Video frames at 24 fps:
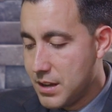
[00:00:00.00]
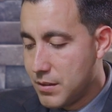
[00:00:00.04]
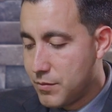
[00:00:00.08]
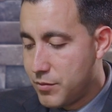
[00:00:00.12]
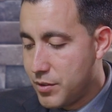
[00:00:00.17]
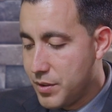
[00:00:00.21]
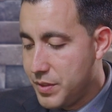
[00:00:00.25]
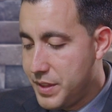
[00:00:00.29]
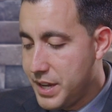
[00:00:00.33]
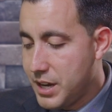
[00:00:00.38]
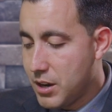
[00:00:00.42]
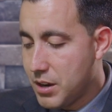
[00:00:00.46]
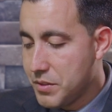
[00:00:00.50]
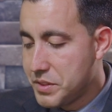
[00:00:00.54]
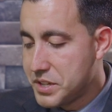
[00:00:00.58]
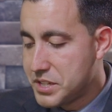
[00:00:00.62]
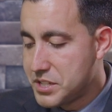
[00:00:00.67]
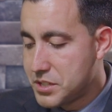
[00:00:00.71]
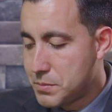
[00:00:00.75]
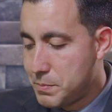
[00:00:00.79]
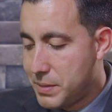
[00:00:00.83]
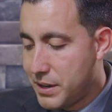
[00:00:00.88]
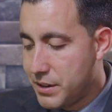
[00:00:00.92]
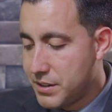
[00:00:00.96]
For they are the
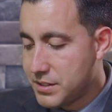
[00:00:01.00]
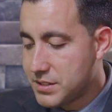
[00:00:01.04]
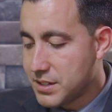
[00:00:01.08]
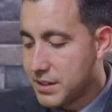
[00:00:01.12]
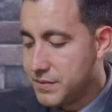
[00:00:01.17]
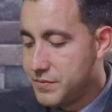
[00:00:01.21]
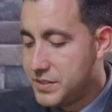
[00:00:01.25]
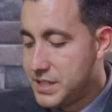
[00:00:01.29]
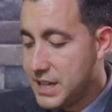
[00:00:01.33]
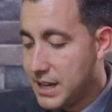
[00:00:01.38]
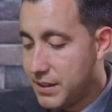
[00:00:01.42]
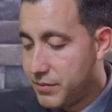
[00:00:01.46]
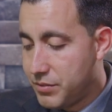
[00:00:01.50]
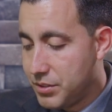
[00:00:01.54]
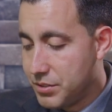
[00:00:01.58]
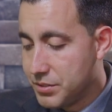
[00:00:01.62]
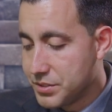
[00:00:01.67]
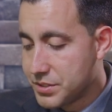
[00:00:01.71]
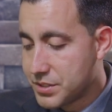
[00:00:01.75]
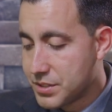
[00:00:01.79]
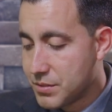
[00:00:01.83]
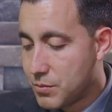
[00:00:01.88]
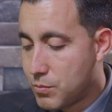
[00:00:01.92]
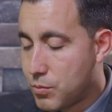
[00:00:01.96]
spirits of
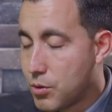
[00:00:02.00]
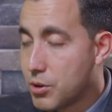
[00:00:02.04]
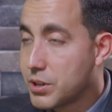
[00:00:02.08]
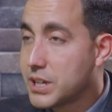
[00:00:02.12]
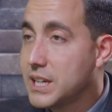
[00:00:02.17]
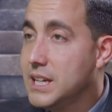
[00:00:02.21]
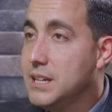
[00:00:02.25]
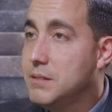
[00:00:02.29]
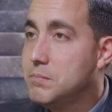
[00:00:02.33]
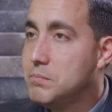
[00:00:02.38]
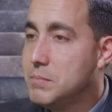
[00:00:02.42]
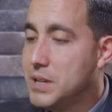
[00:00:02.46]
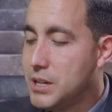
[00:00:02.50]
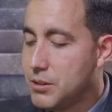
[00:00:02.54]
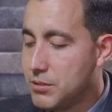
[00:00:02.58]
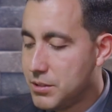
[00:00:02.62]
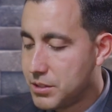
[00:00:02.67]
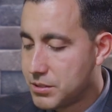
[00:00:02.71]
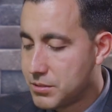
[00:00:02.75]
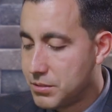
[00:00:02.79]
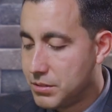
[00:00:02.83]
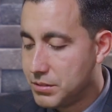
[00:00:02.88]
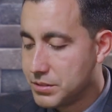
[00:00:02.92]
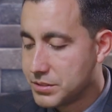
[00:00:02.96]
devils, working
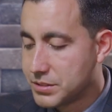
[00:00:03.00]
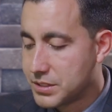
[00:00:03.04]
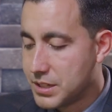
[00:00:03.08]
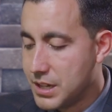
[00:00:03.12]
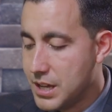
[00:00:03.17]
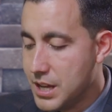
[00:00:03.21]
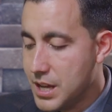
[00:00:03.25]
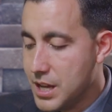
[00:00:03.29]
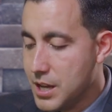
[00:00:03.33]
miracles,